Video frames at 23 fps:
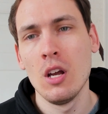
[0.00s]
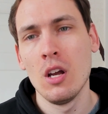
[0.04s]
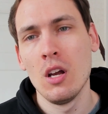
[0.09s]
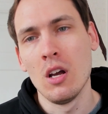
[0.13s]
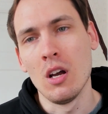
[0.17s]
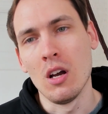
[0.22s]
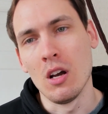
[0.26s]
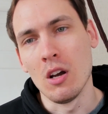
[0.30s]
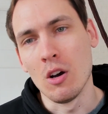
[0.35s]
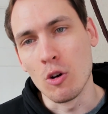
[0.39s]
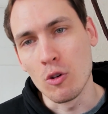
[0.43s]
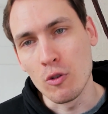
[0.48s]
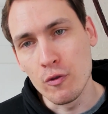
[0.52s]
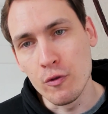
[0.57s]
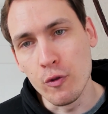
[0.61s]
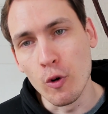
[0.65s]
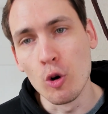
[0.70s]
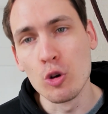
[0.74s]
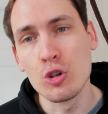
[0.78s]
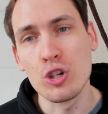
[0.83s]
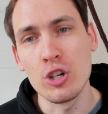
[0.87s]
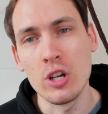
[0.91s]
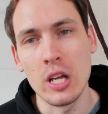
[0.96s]

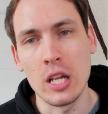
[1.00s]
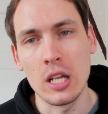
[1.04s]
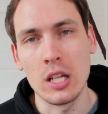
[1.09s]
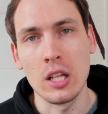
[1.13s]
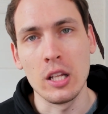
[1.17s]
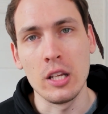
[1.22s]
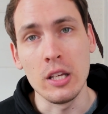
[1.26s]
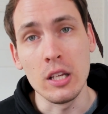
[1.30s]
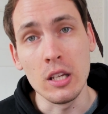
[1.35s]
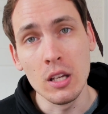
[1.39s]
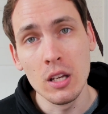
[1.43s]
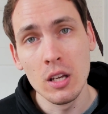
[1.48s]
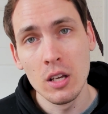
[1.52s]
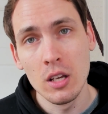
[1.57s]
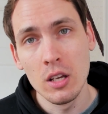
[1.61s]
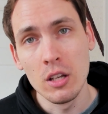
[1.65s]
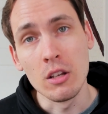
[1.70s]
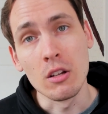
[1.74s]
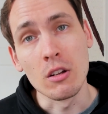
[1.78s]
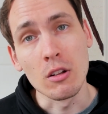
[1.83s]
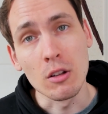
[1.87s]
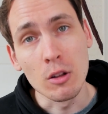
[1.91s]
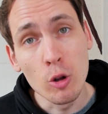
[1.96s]
Unfortunately,
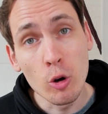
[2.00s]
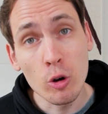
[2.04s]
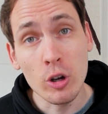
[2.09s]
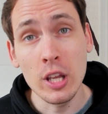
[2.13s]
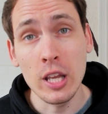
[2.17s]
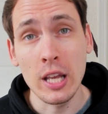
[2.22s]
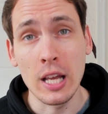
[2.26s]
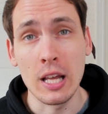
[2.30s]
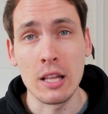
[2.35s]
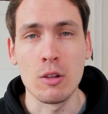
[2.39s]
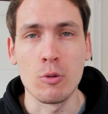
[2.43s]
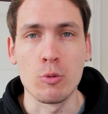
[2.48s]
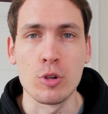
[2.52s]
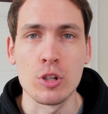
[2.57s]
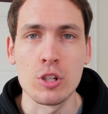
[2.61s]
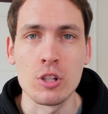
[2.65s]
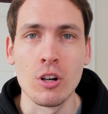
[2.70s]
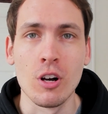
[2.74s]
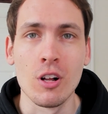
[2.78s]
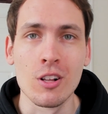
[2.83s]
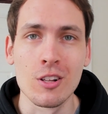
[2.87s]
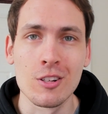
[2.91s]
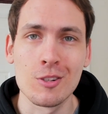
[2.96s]
looking at the
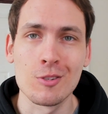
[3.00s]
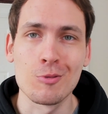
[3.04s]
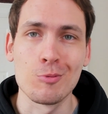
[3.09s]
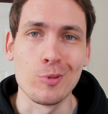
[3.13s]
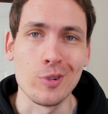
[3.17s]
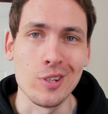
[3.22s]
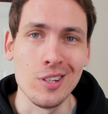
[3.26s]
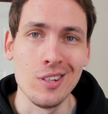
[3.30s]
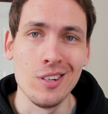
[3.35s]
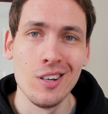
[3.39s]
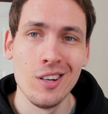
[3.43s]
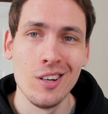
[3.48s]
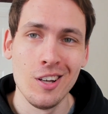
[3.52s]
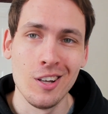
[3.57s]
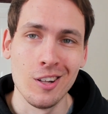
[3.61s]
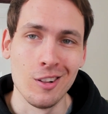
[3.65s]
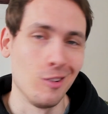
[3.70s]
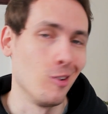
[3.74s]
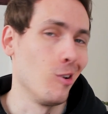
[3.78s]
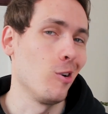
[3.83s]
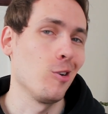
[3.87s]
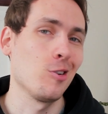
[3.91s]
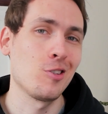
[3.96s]
results, we
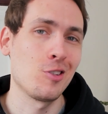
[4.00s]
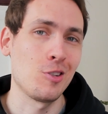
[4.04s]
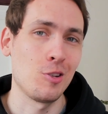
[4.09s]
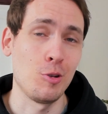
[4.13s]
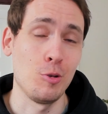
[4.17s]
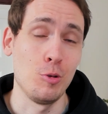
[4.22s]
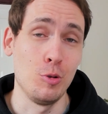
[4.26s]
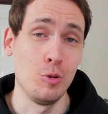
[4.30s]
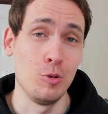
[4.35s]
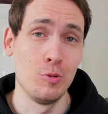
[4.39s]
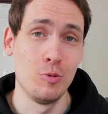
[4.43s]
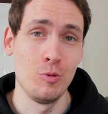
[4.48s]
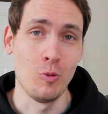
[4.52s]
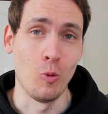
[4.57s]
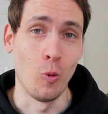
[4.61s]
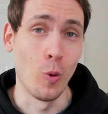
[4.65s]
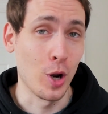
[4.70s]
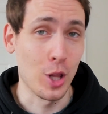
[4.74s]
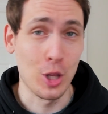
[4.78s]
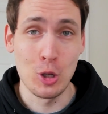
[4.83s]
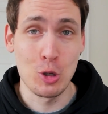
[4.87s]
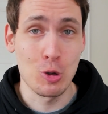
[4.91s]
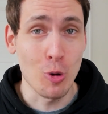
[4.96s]
lost to one
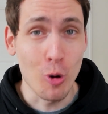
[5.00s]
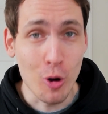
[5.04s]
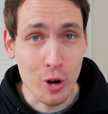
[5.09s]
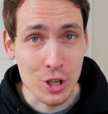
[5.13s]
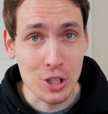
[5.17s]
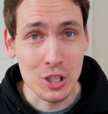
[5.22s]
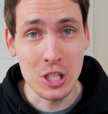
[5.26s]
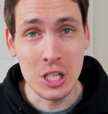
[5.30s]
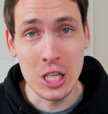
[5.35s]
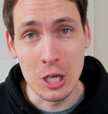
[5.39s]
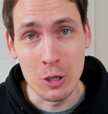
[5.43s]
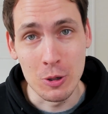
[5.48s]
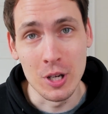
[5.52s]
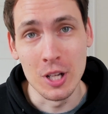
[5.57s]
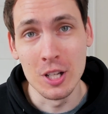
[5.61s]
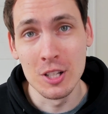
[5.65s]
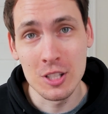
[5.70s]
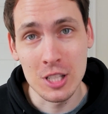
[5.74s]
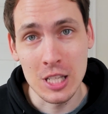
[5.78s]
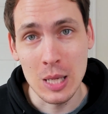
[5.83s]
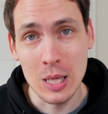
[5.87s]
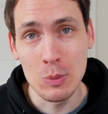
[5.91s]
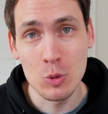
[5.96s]
of the strongest ERL
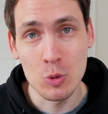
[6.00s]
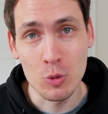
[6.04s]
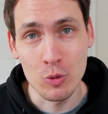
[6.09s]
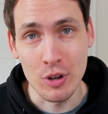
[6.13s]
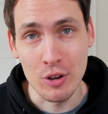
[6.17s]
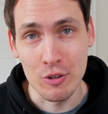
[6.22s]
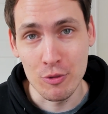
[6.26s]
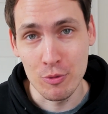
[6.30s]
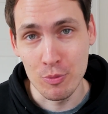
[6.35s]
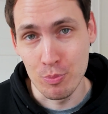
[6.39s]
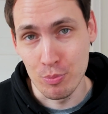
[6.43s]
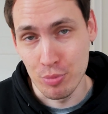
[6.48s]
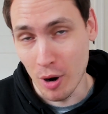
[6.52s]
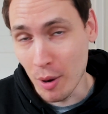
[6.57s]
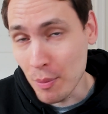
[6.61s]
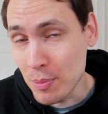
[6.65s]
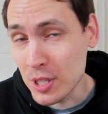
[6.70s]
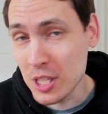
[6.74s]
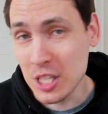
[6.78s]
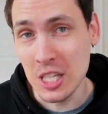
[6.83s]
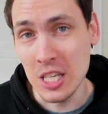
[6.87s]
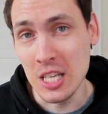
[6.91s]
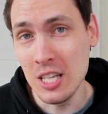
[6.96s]
teams we have probably
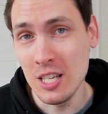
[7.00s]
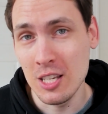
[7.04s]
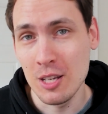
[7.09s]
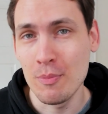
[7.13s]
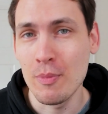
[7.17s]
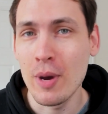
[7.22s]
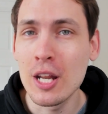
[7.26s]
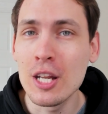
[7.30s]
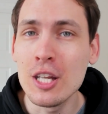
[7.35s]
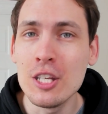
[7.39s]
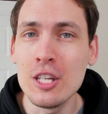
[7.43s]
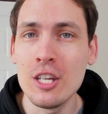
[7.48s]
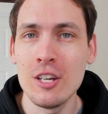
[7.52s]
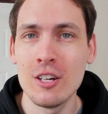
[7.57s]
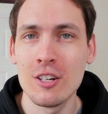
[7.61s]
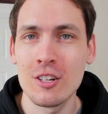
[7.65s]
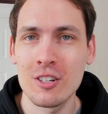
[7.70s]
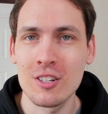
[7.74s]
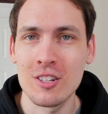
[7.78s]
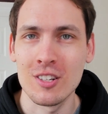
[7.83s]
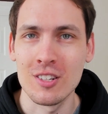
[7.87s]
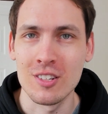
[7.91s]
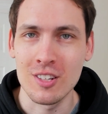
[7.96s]
seen in many
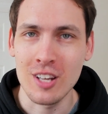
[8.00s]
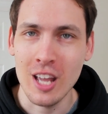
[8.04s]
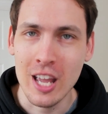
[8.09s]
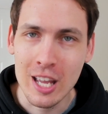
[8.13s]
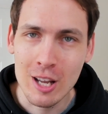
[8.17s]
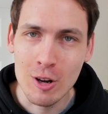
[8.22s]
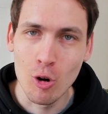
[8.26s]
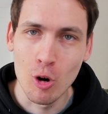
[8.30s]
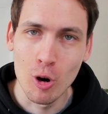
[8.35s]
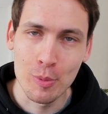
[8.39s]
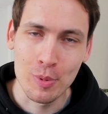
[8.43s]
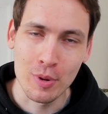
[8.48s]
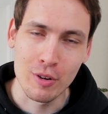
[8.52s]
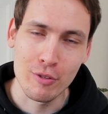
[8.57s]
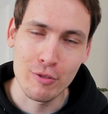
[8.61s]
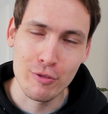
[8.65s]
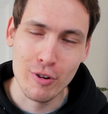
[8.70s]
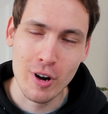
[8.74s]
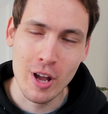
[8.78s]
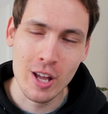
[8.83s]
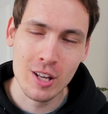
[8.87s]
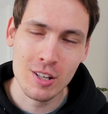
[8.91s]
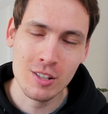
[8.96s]
years in K-Corp in
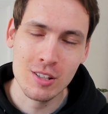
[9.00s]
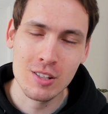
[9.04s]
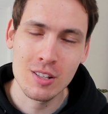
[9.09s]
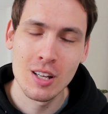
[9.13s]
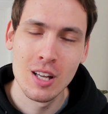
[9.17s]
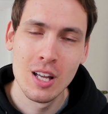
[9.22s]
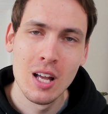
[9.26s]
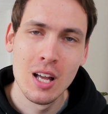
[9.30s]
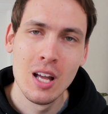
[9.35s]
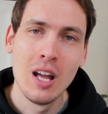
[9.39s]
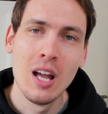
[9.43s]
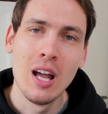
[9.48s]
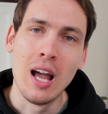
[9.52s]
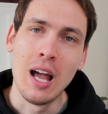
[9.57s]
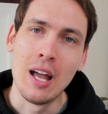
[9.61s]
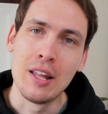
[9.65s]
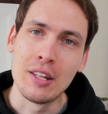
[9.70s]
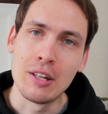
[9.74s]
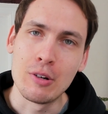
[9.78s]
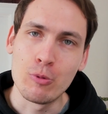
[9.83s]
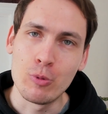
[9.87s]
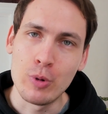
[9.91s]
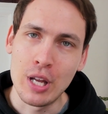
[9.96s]
France. And
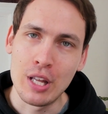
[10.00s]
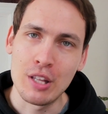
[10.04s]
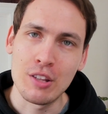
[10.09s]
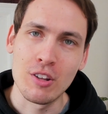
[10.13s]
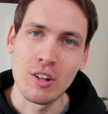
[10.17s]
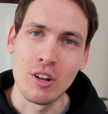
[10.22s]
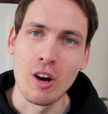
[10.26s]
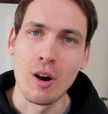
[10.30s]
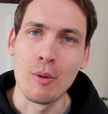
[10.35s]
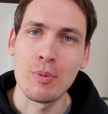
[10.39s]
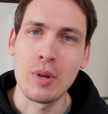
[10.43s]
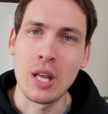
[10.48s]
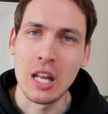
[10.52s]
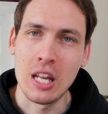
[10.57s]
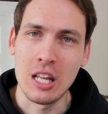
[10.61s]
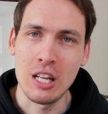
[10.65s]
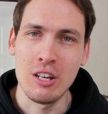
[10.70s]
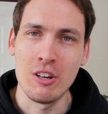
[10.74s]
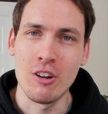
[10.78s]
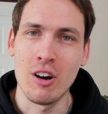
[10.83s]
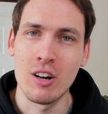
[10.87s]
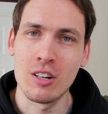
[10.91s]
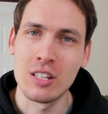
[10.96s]
then we ended up getting
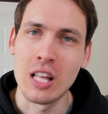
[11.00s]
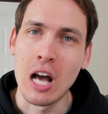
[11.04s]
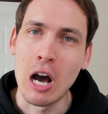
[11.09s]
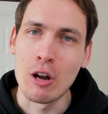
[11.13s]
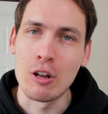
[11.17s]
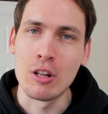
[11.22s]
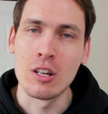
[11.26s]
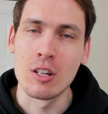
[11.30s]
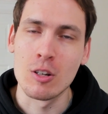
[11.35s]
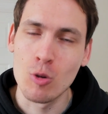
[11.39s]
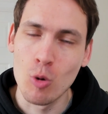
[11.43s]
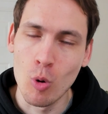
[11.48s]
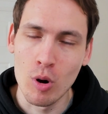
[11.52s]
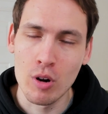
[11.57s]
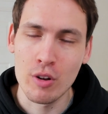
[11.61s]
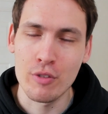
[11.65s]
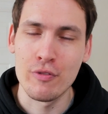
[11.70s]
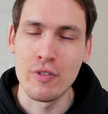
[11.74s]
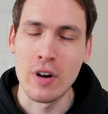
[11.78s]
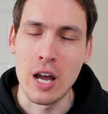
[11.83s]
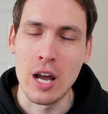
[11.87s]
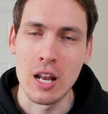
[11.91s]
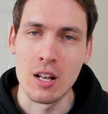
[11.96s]
knocked out in the
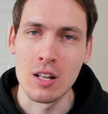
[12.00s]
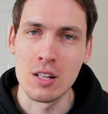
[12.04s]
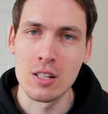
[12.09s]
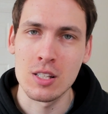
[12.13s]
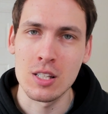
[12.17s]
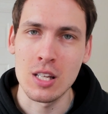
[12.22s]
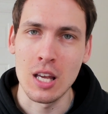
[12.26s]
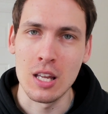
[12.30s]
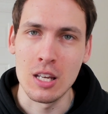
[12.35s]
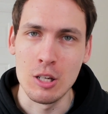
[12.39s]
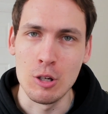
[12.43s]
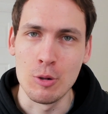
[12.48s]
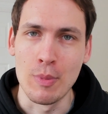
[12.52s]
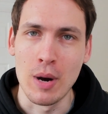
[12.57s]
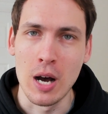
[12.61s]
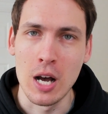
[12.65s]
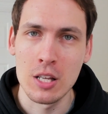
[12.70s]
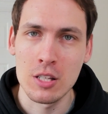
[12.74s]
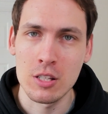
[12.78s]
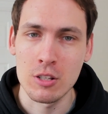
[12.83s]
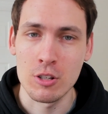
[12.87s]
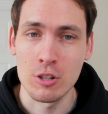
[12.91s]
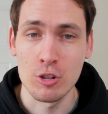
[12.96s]
quarterfinals at EU
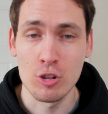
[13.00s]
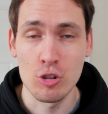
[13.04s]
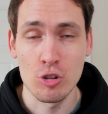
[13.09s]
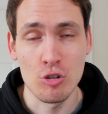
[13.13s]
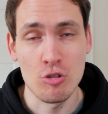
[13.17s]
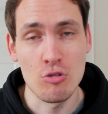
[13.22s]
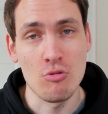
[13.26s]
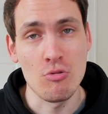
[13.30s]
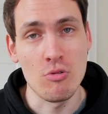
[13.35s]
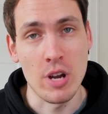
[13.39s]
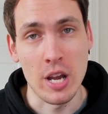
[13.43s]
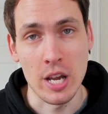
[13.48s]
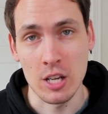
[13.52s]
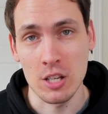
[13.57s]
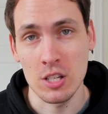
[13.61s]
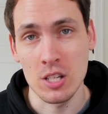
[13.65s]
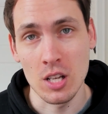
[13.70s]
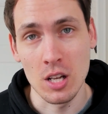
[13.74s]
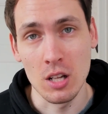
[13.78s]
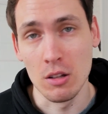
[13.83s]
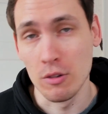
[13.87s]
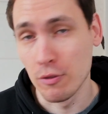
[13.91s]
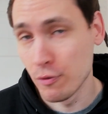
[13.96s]
Masters to
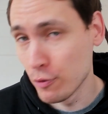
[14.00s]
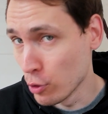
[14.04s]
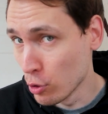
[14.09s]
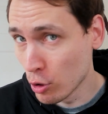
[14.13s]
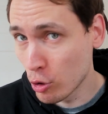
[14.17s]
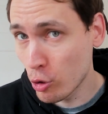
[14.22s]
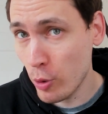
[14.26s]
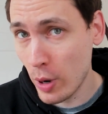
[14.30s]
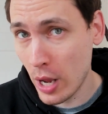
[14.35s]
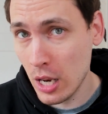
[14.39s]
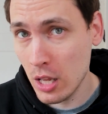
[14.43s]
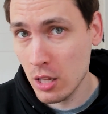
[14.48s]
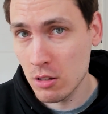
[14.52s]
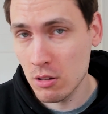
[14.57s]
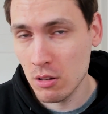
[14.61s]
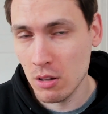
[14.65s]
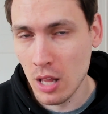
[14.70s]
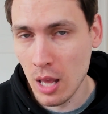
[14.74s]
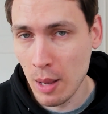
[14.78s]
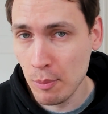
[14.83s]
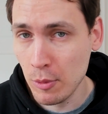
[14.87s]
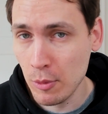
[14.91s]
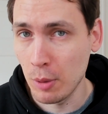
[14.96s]
Excel. Full credit to
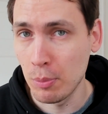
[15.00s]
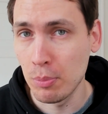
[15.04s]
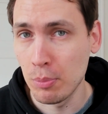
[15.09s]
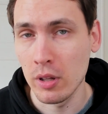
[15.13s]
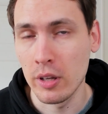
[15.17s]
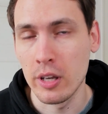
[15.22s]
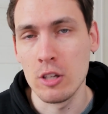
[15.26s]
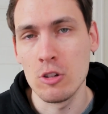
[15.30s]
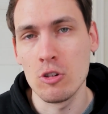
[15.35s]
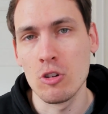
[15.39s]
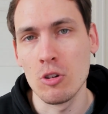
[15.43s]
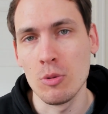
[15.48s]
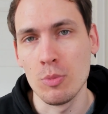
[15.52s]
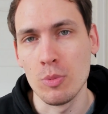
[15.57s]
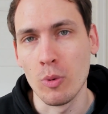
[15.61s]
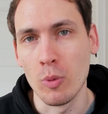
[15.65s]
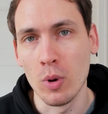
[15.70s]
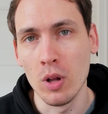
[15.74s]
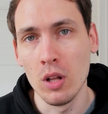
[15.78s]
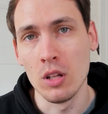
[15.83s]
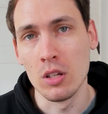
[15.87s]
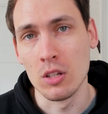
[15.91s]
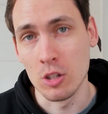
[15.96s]
them. They played super
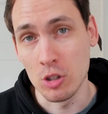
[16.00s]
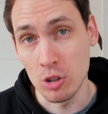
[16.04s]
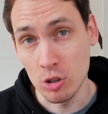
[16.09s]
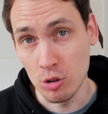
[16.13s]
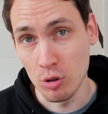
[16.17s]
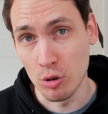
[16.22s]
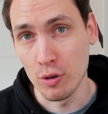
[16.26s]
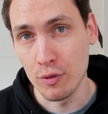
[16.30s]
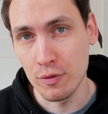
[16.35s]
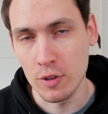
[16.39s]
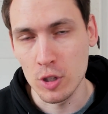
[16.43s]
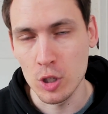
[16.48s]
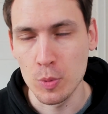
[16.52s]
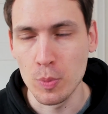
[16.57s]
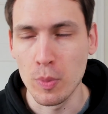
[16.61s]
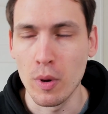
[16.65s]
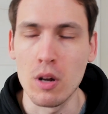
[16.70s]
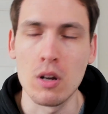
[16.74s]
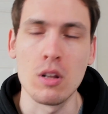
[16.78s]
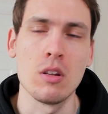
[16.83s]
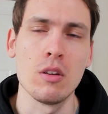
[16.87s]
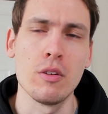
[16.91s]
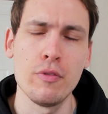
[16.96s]
well and deserved the
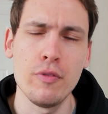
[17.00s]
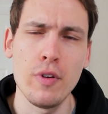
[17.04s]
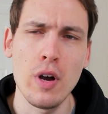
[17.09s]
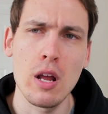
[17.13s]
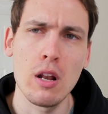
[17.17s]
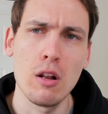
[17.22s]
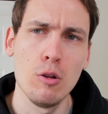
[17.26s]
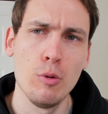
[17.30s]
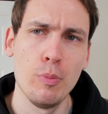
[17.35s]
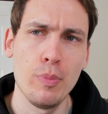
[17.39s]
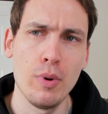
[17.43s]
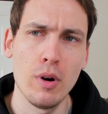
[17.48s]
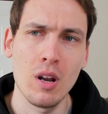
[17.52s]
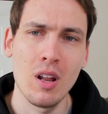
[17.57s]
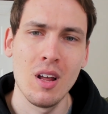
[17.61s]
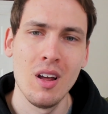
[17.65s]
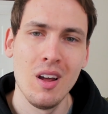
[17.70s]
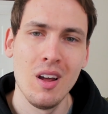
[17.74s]
spot in the final. But